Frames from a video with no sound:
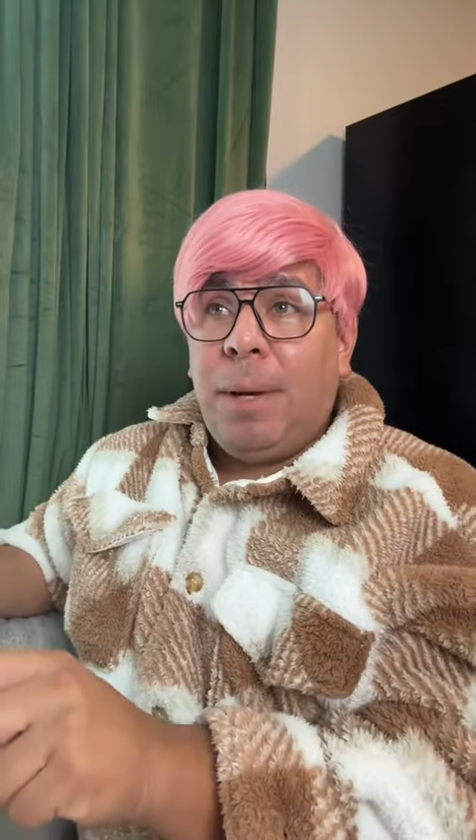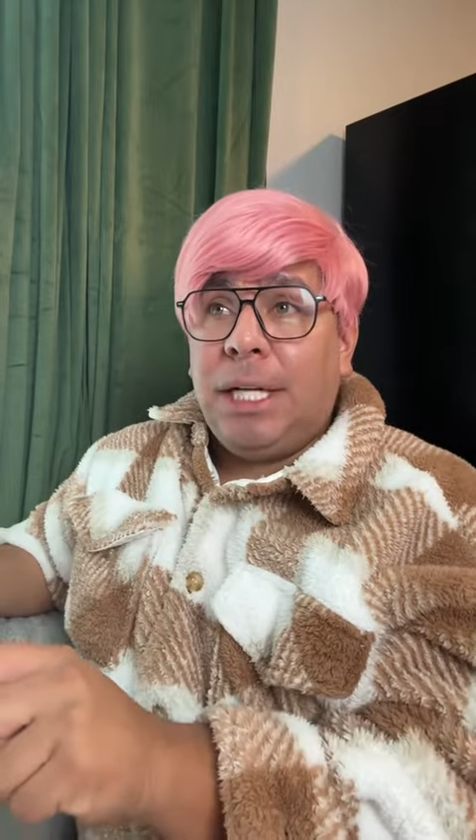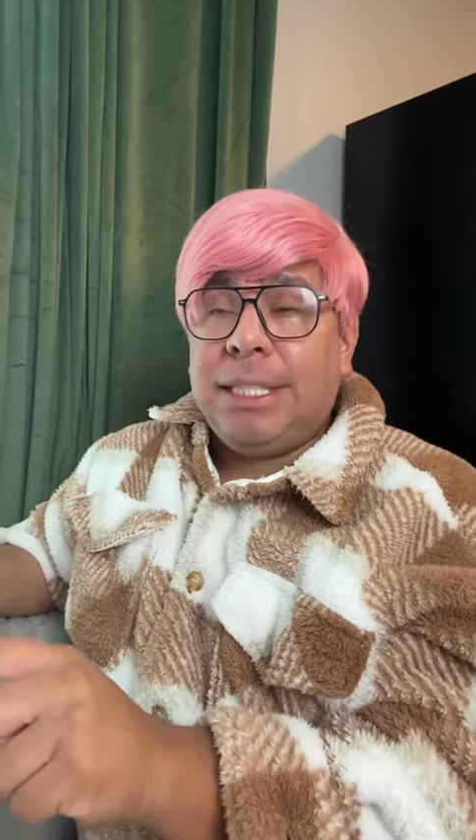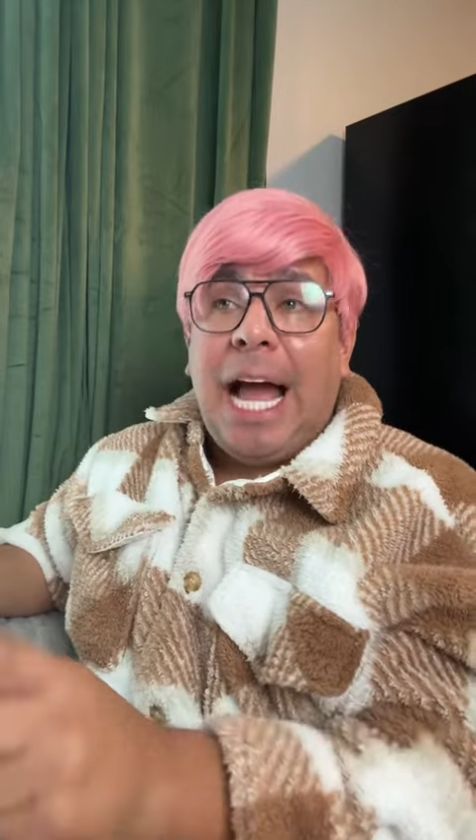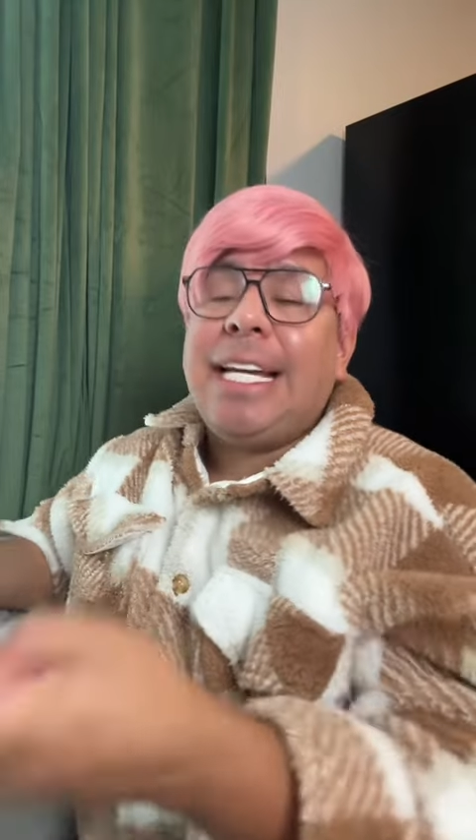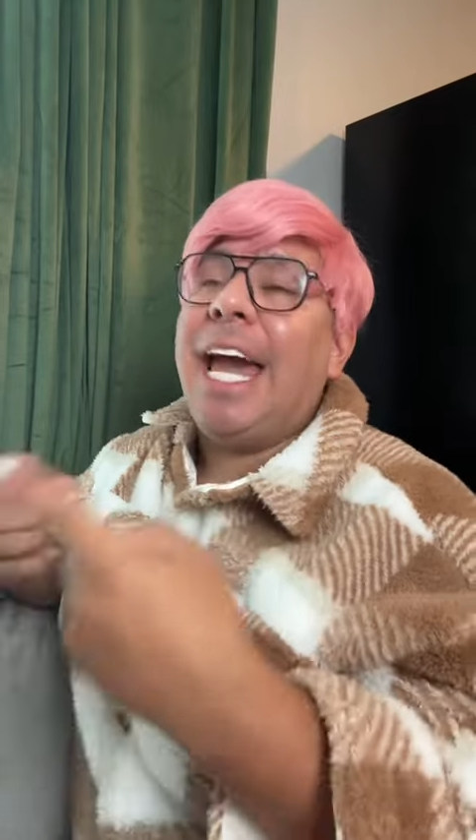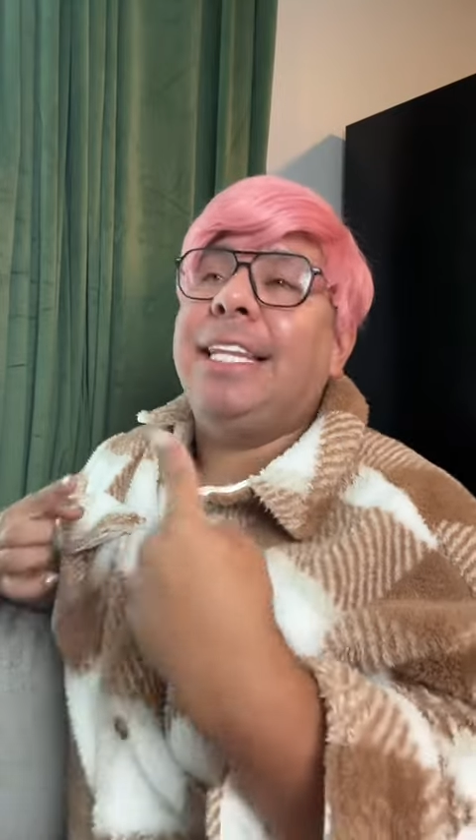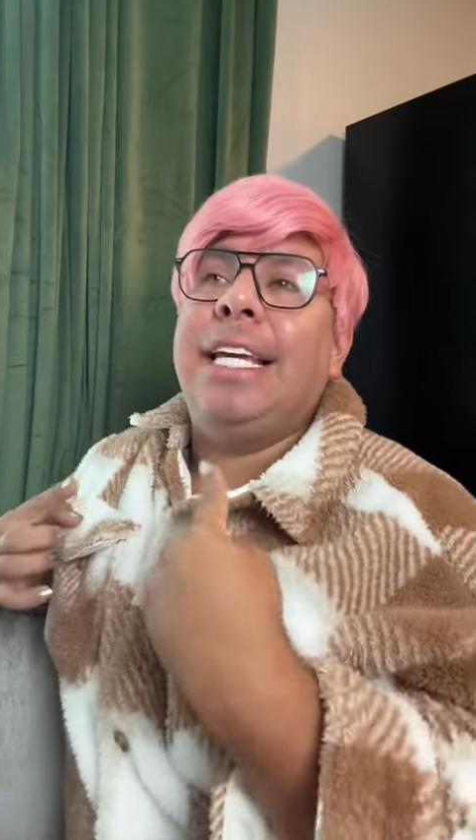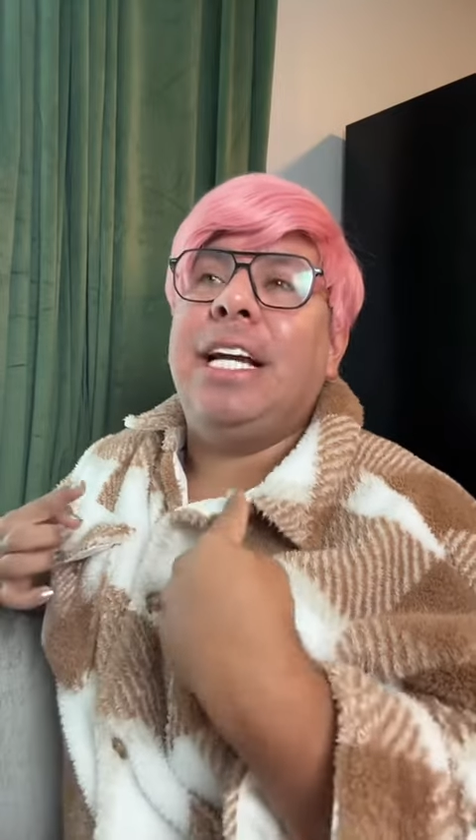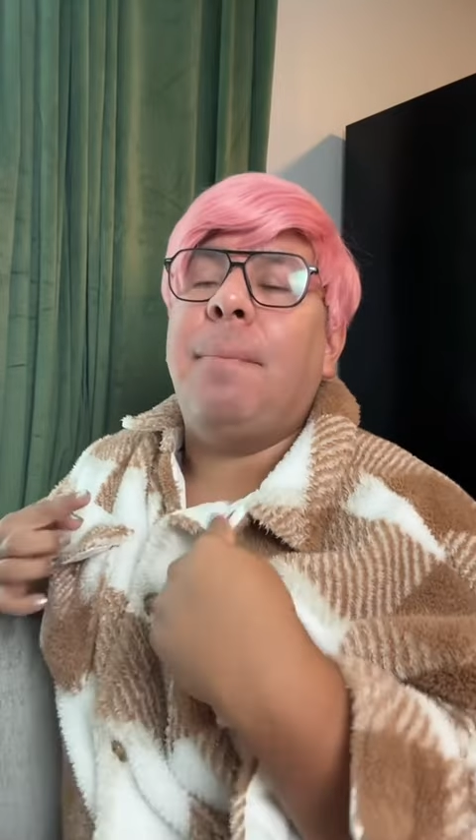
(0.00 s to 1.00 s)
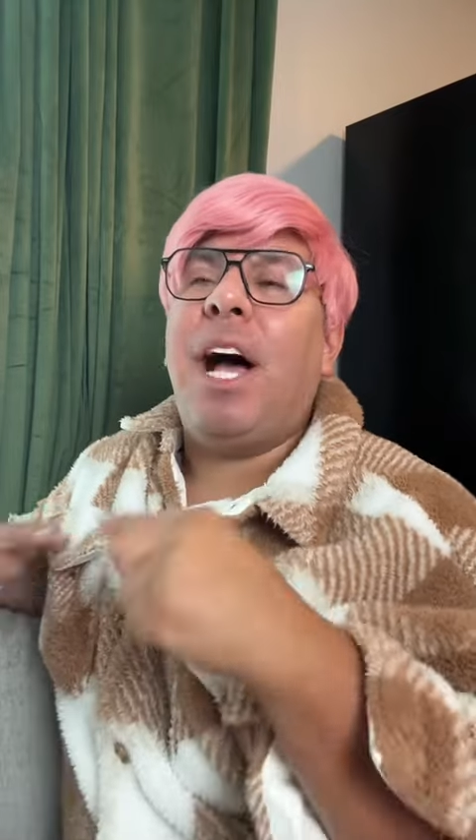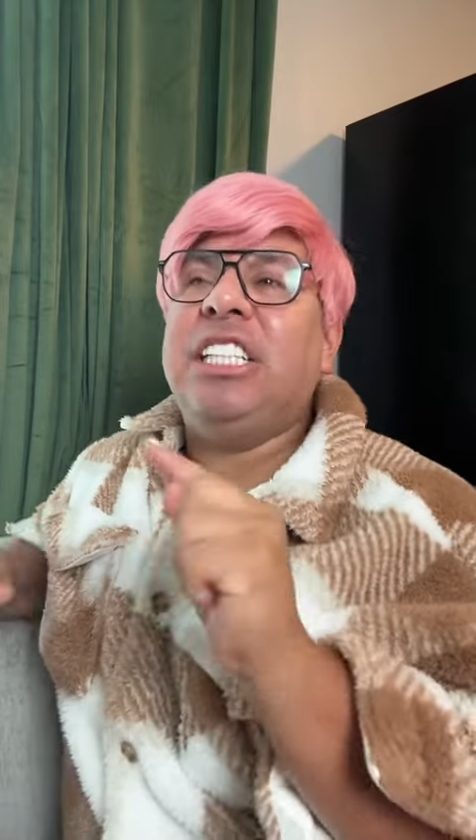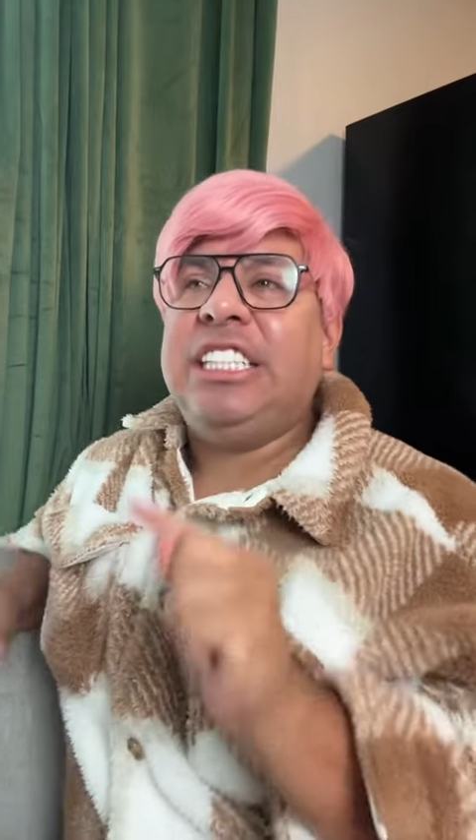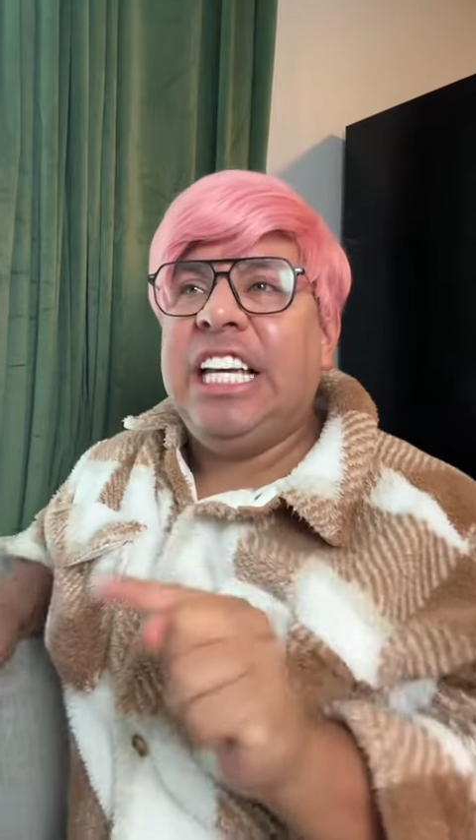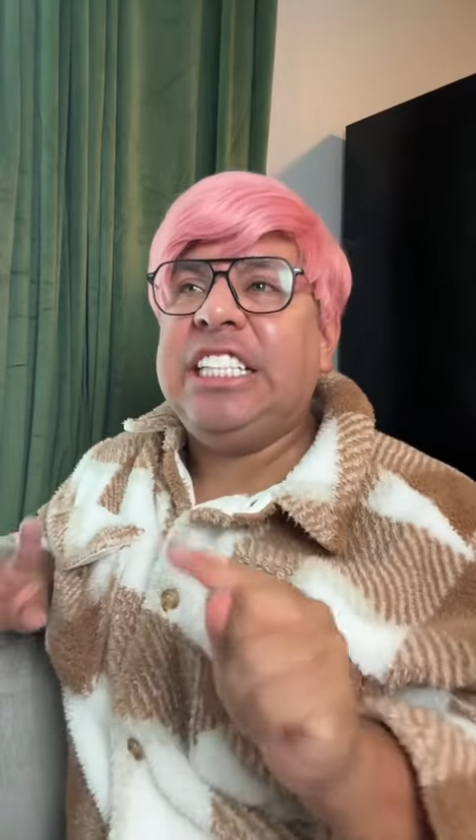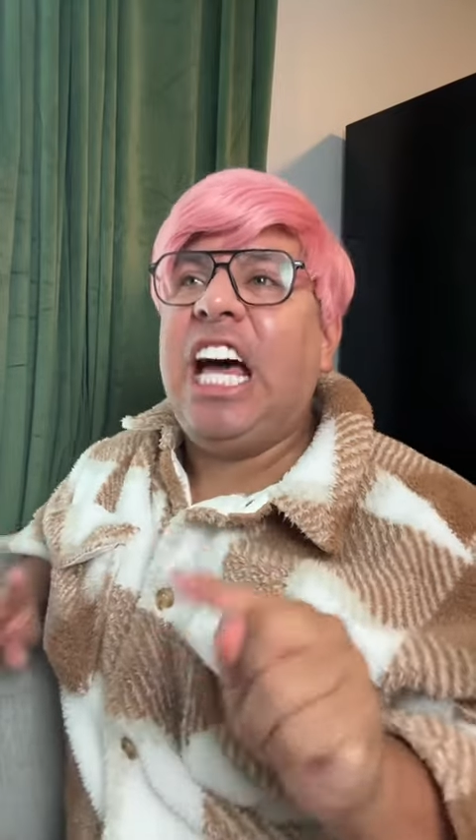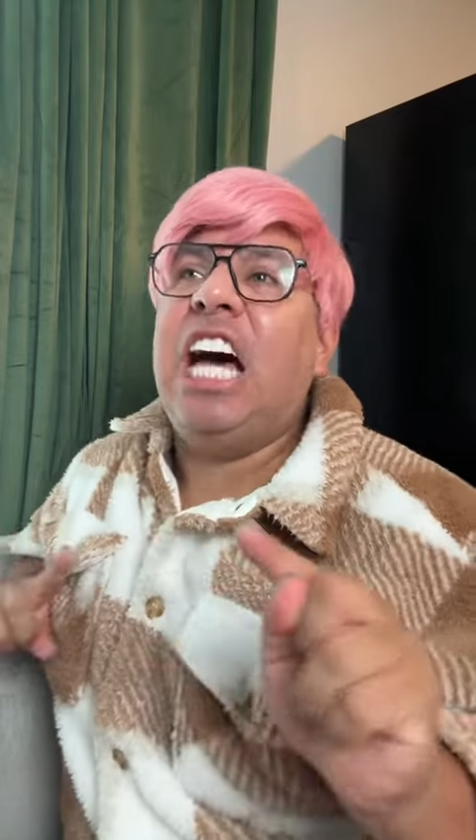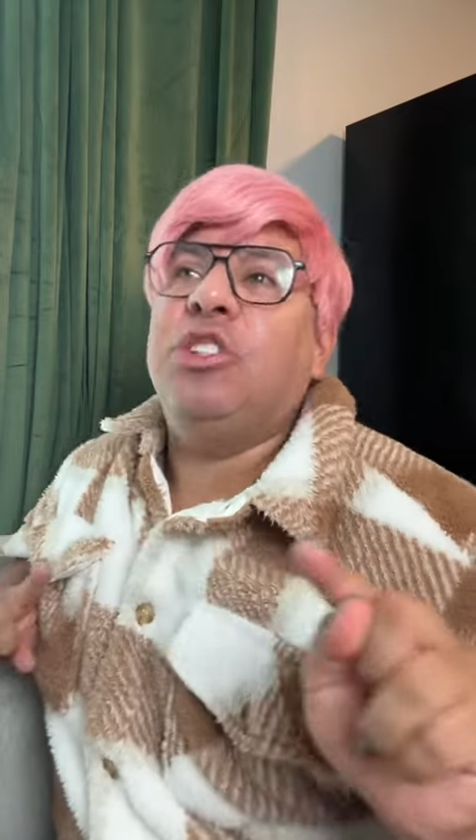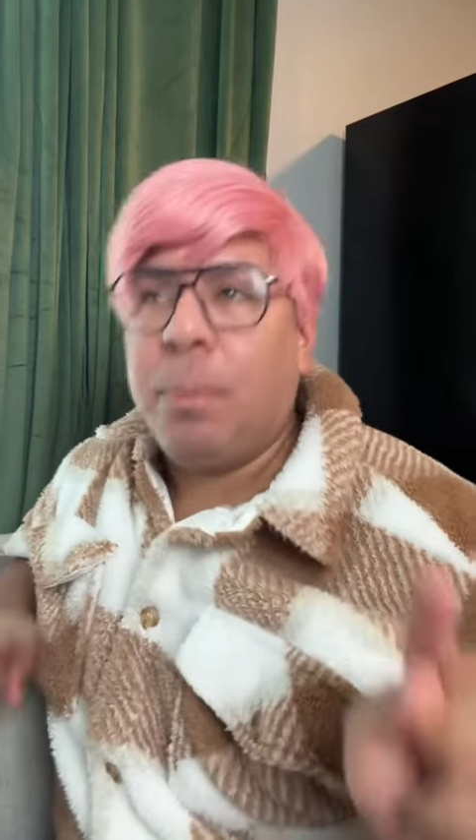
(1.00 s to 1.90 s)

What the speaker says: I can't think about $600.